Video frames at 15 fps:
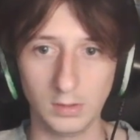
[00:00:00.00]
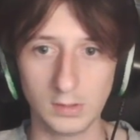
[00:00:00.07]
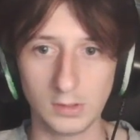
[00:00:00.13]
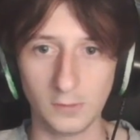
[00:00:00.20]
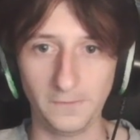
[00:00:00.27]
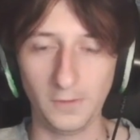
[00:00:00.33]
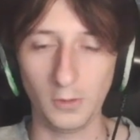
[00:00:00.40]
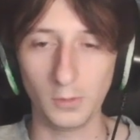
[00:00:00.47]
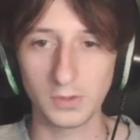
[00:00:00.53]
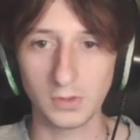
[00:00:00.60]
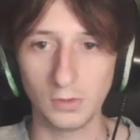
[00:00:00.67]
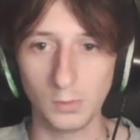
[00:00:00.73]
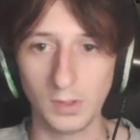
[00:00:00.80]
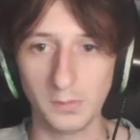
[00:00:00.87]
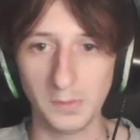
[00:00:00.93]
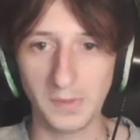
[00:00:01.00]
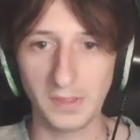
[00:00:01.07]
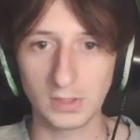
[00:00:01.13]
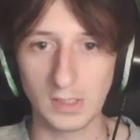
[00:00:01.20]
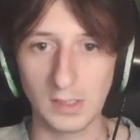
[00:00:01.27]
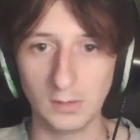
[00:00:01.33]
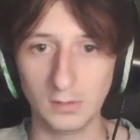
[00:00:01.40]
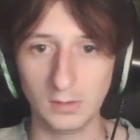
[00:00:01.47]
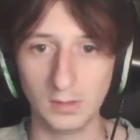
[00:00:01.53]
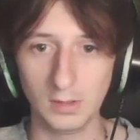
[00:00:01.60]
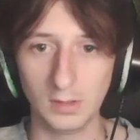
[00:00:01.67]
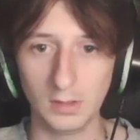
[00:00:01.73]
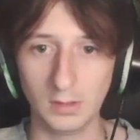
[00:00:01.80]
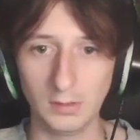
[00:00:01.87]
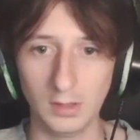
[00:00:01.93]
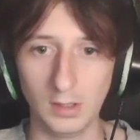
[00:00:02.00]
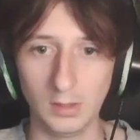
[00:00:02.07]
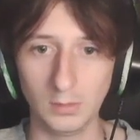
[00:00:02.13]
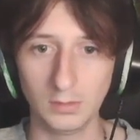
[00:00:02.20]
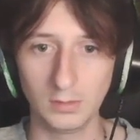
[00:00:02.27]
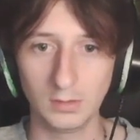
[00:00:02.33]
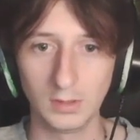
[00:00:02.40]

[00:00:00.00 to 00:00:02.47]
He's going to follow us all the way up the beach now. Oh, no.